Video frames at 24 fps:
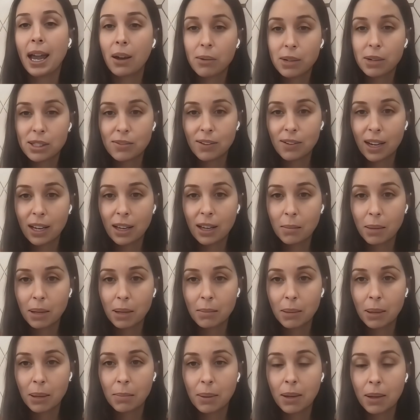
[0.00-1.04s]
always
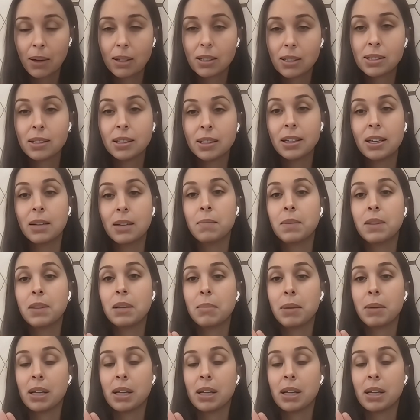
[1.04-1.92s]
recommend my parents to keep them